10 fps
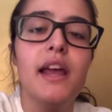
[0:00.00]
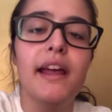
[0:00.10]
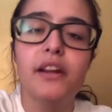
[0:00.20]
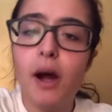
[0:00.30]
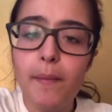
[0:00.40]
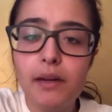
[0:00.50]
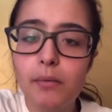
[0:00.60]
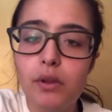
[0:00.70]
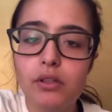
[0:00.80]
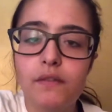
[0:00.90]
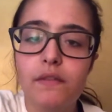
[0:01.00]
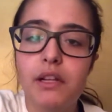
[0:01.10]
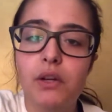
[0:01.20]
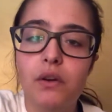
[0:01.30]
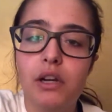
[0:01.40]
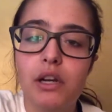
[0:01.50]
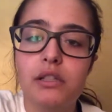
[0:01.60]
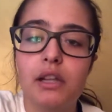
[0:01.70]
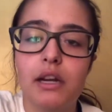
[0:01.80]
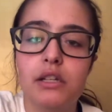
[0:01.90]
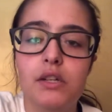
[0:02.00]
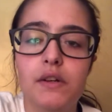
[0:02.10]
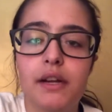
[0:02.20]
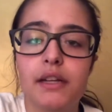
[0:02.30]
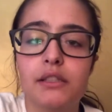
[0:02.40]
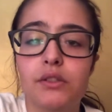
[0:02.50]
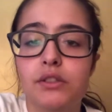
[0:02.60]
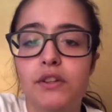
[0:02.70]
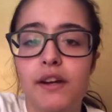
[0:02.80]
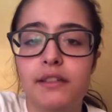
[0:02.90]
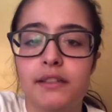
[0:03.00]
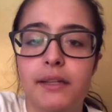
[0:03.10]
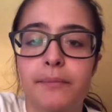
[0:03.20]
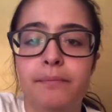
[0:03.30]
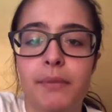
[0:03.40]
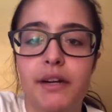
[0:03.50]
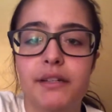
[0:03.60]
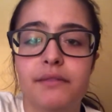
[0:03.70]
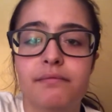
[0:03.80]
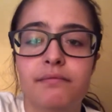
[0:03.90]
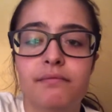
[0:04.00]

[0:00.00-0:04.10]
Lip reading: And comment down below some video ideas that I can do, and I guess I'll see you guys next time. Bye guys.